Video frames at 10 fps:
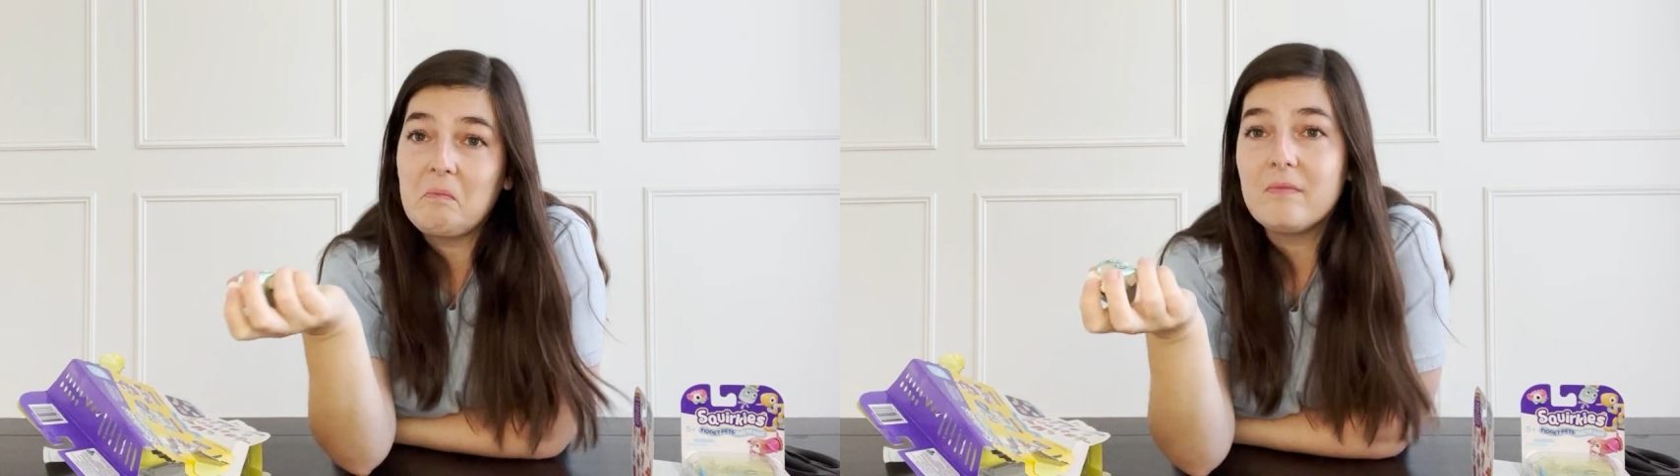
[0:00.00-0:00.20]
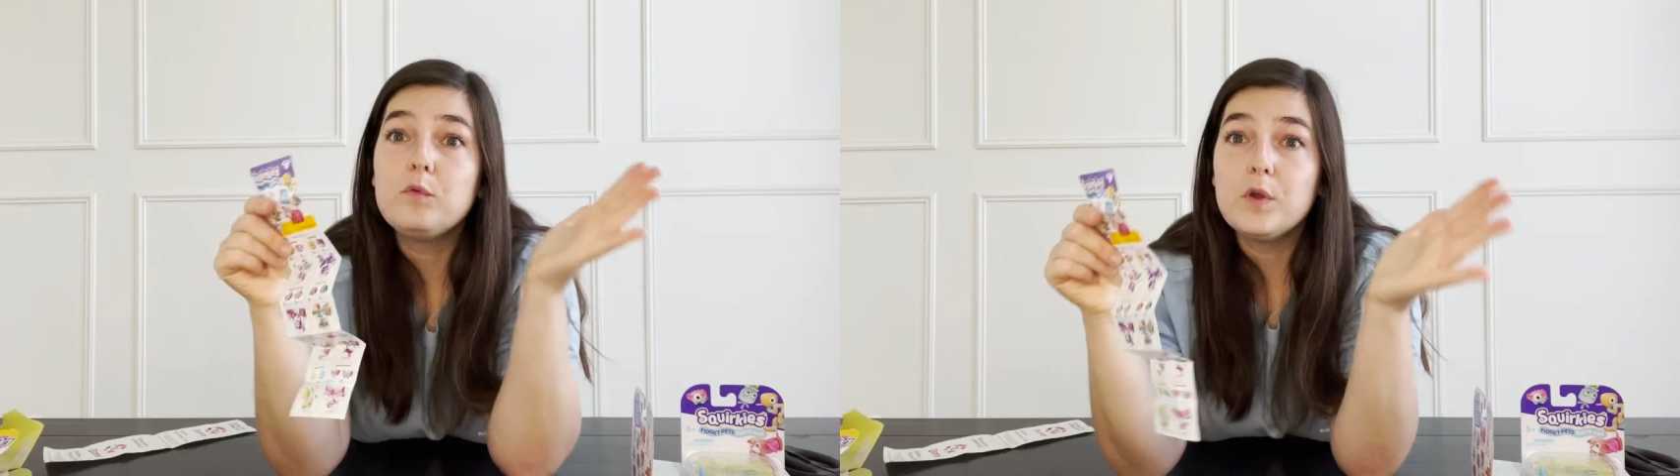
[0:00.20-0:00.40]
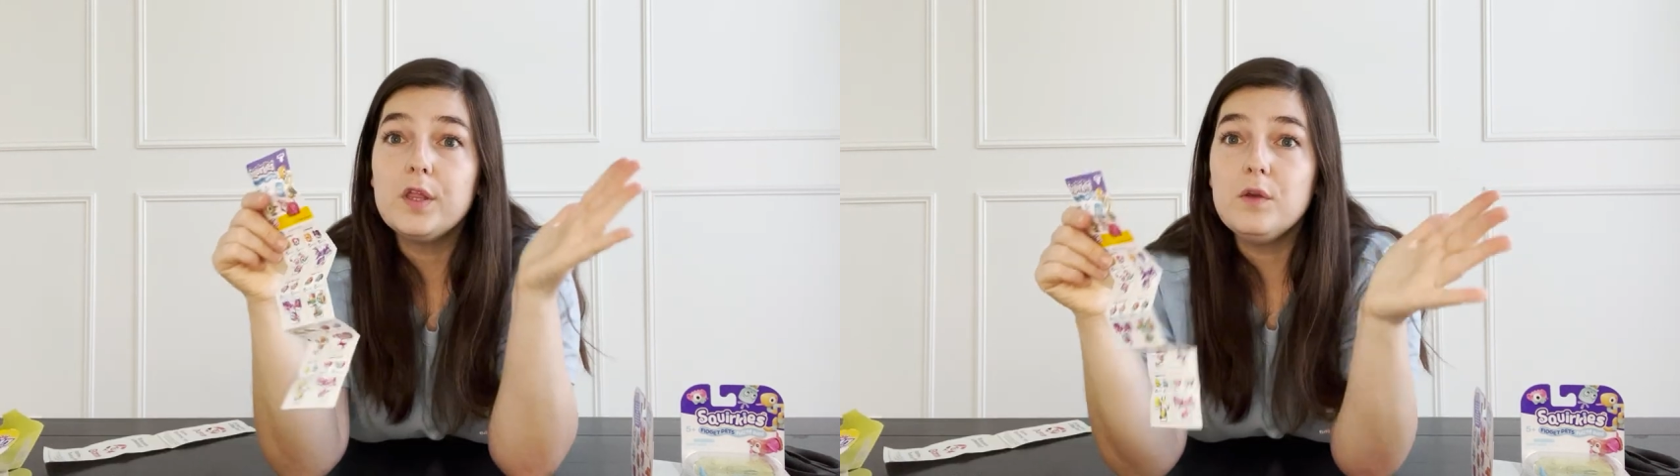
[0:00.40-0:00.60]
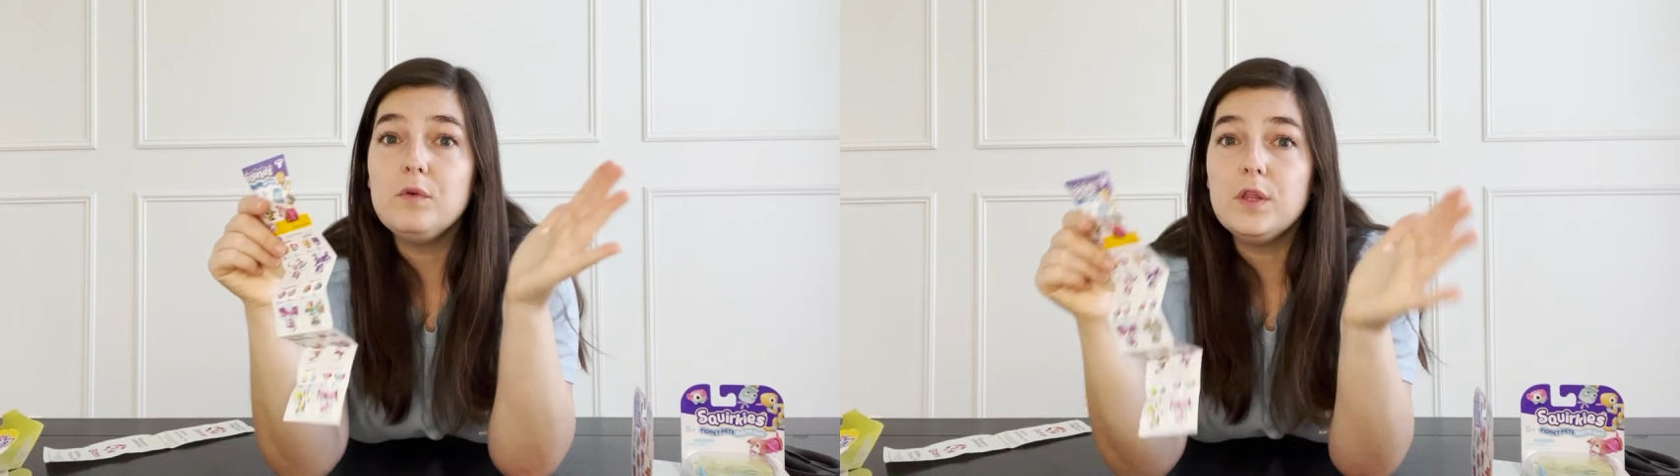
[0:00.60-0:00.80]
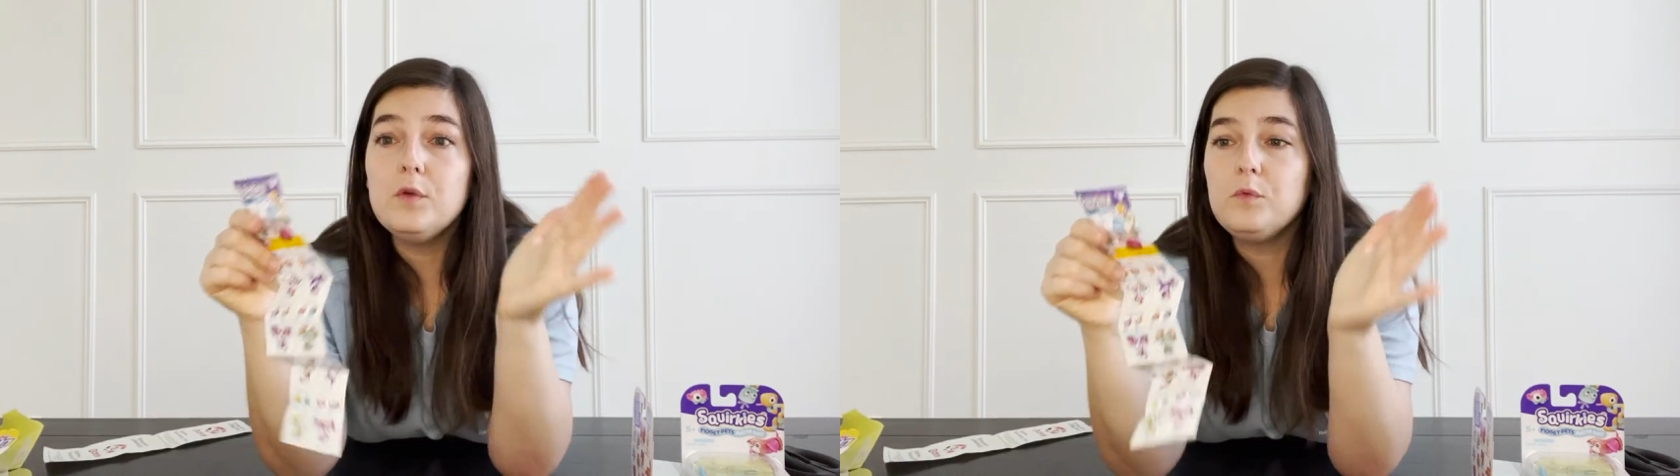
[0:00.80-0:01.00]
I really,
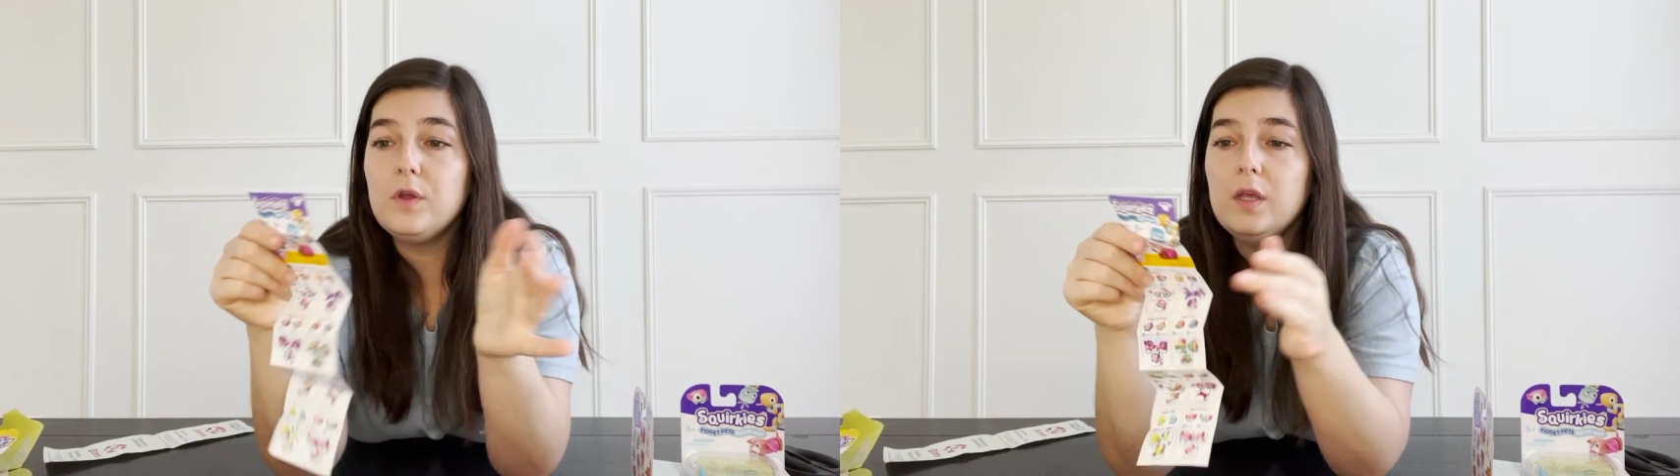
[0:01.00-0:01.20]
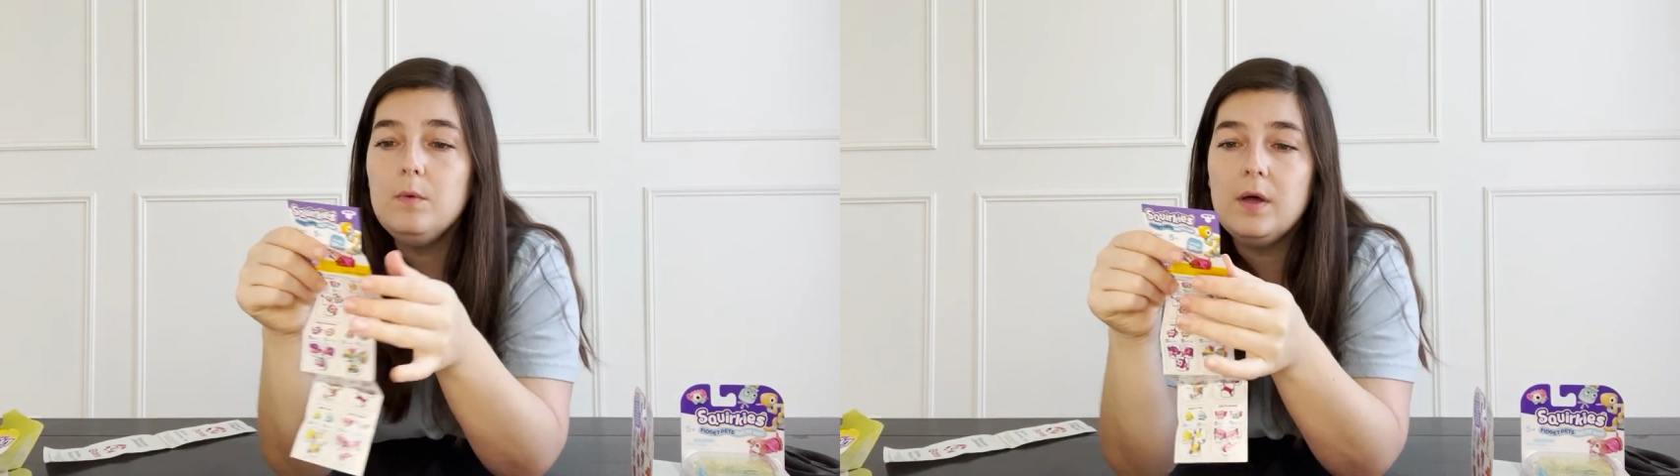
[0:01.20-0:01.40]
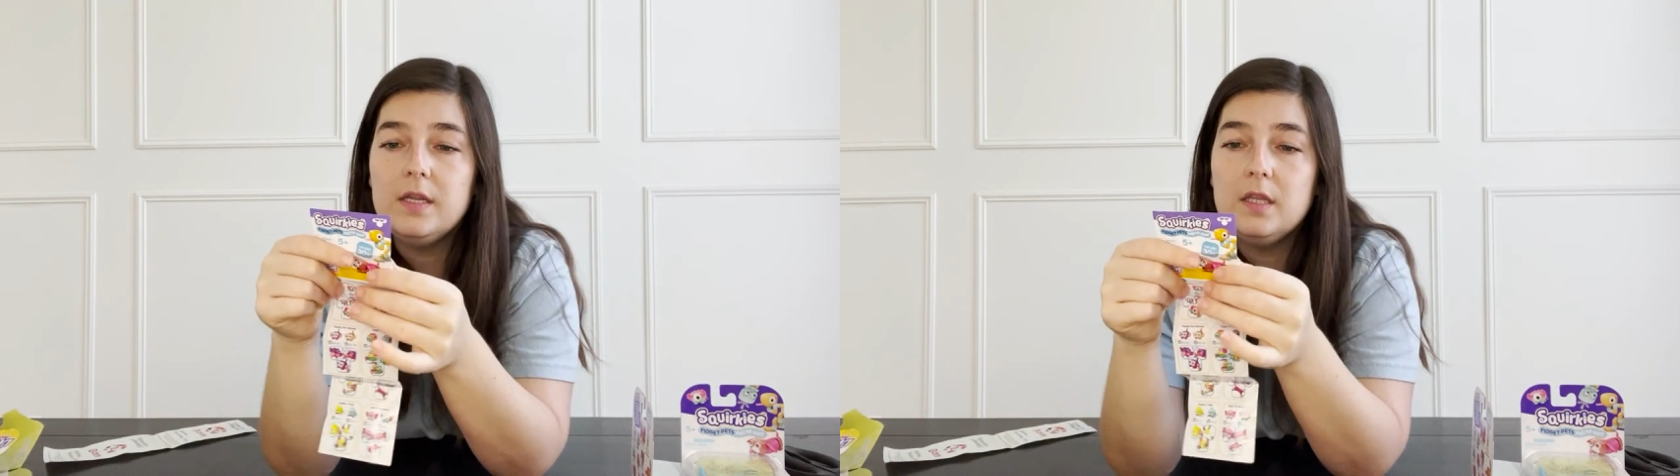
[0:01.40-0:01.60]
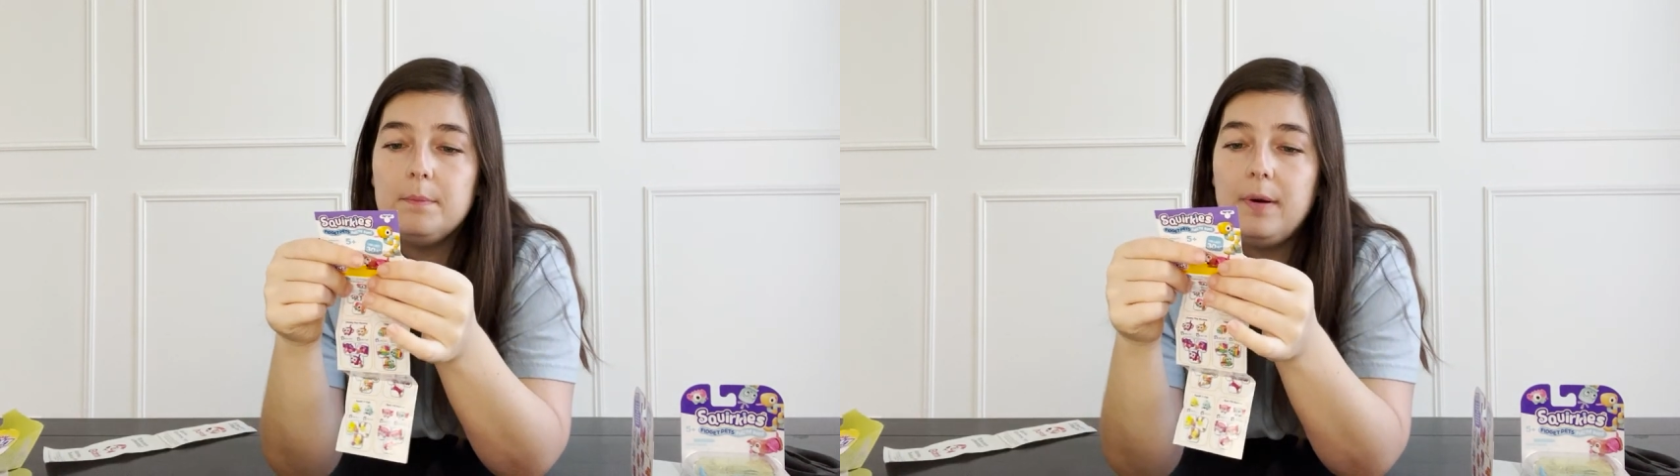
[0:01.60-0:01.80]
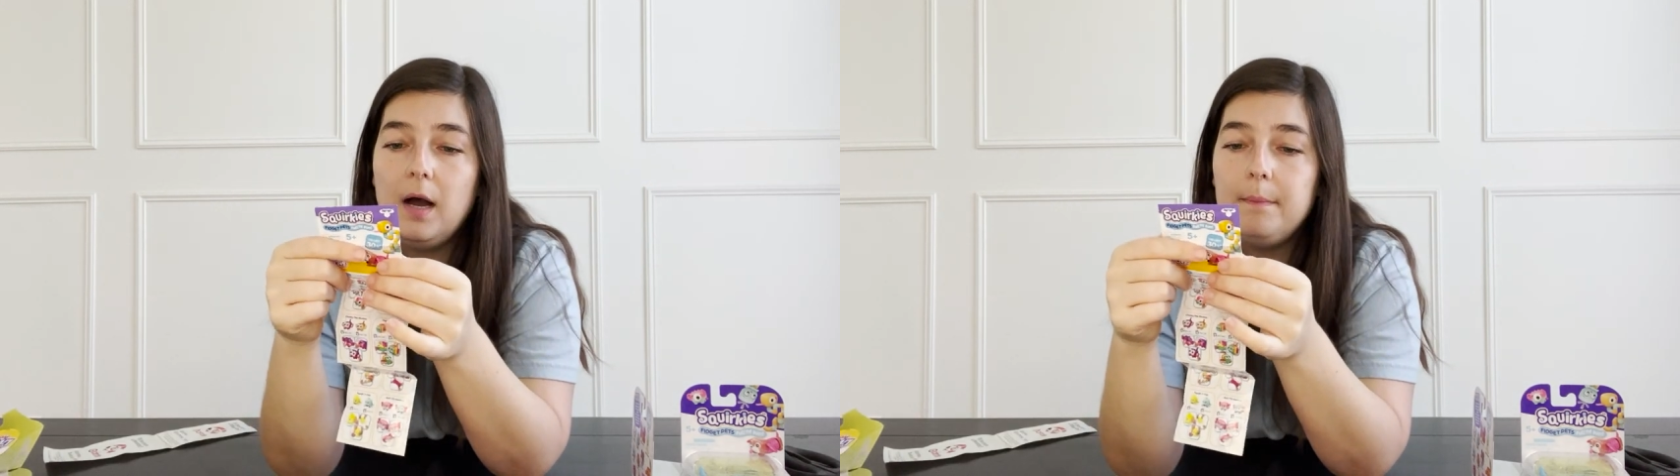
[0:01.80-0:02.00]
really, really wanted the
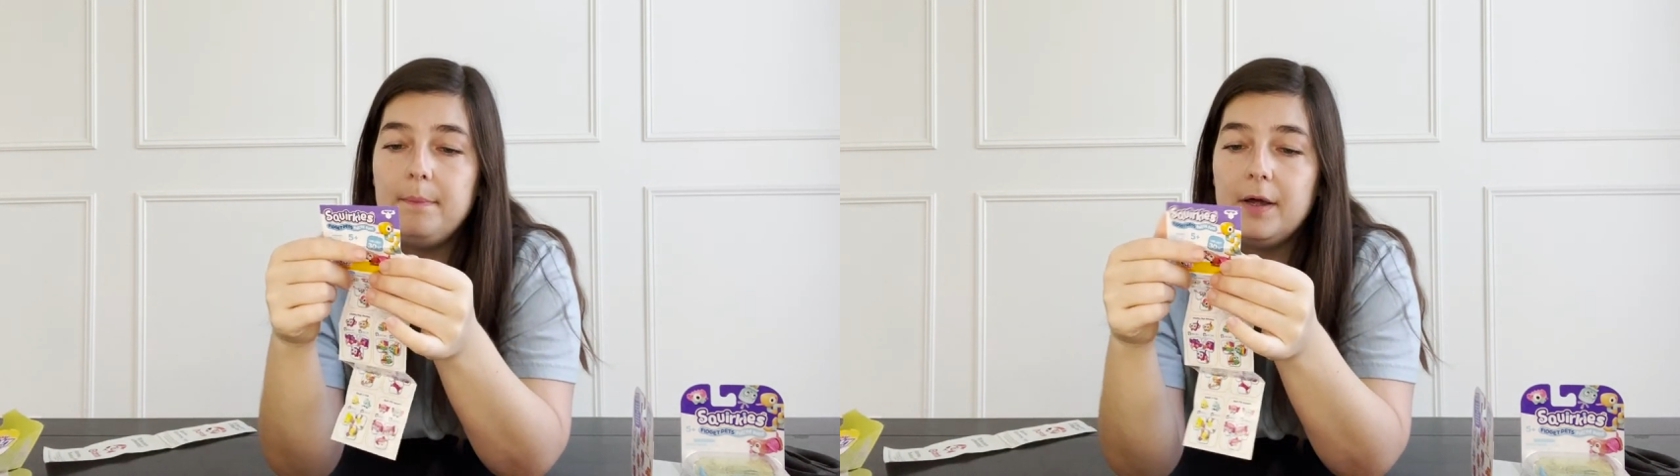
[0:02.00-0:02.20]
pop